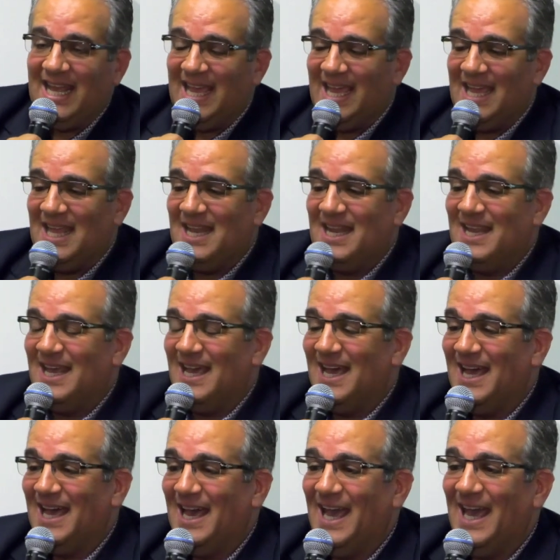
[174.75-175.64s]
and
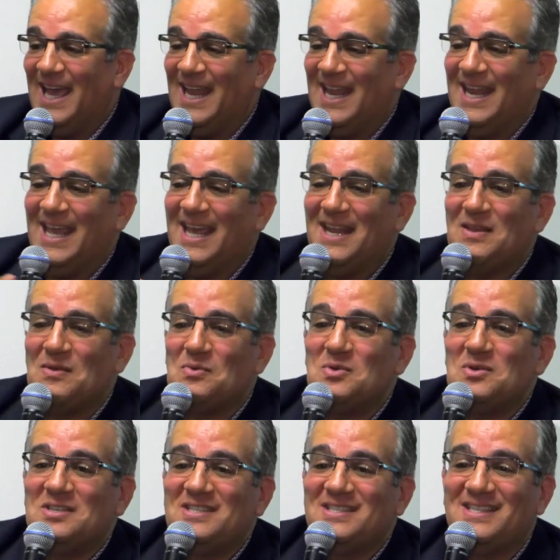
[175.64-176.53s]

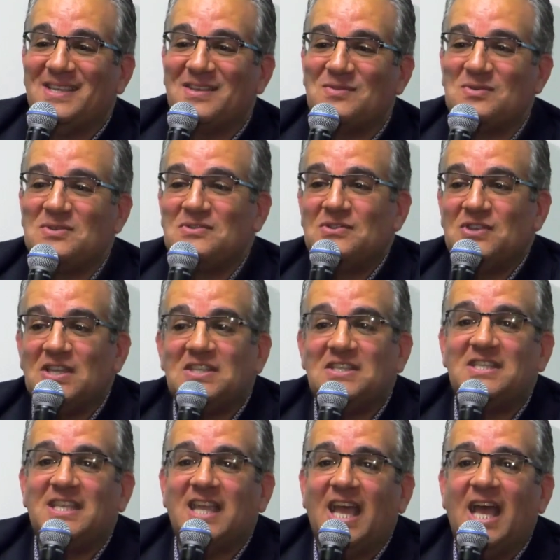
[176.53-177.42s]
it was
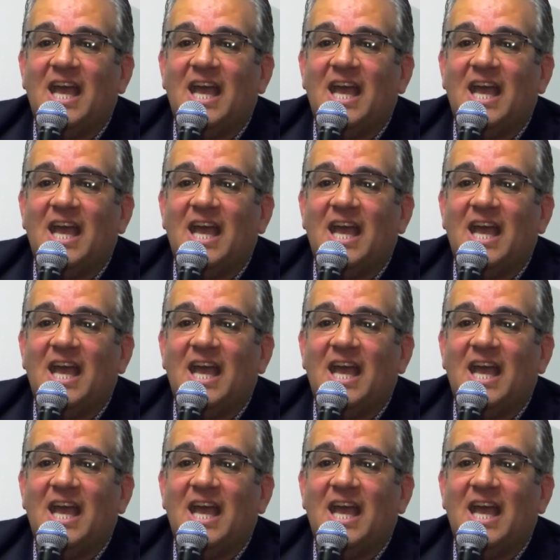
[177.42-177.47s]
just